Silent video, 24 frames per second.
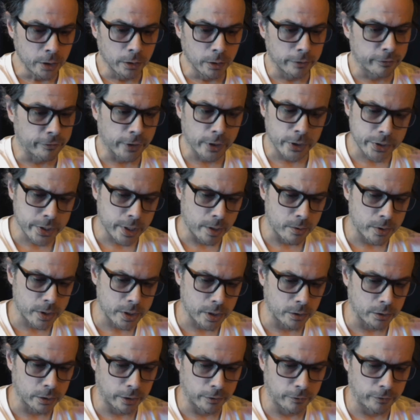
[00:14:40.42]
at first I was
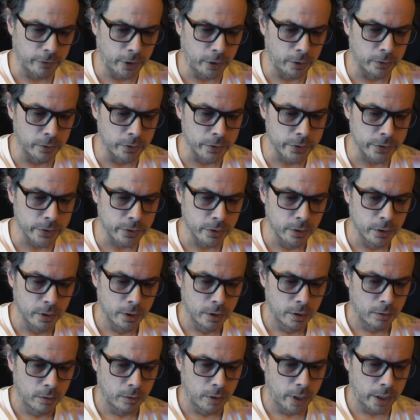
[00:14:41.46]
a little confused.
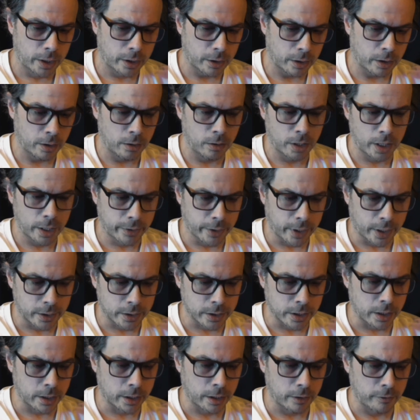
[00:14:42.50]
Like, oh, I thought
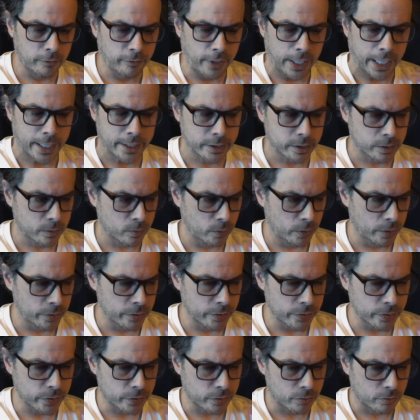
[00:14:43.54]
talking fast
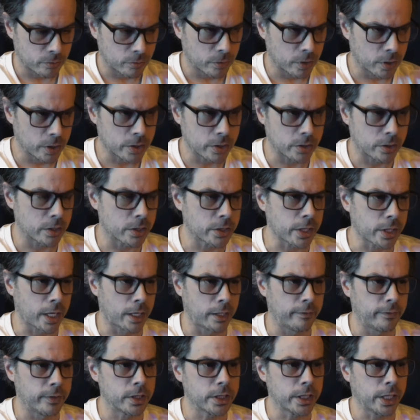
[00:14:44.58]
was the
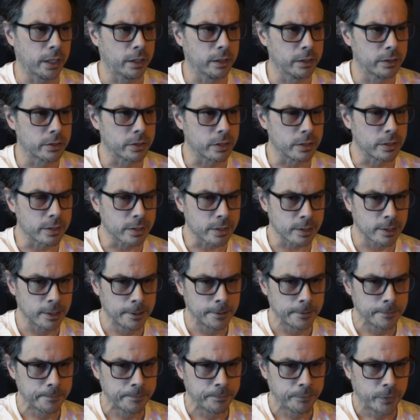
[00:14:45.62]
sign of intelligence.
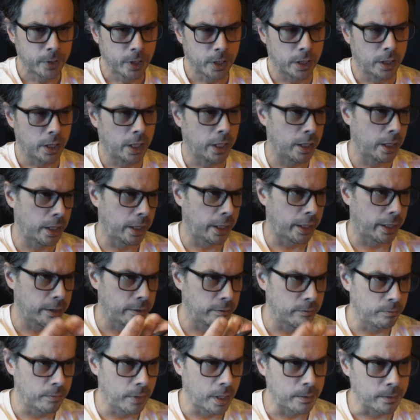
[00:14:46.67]
And again, I
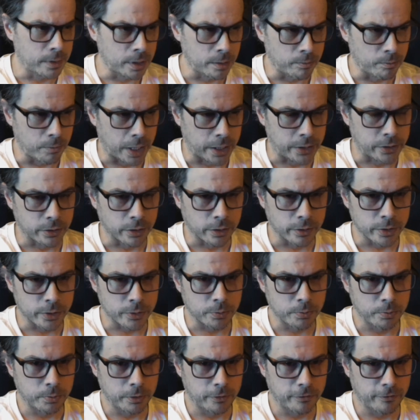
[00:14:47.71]
had maybe
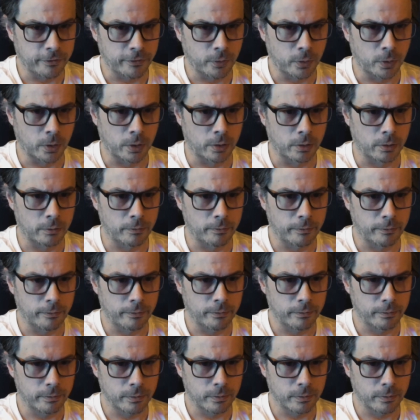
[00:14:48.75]
mentors before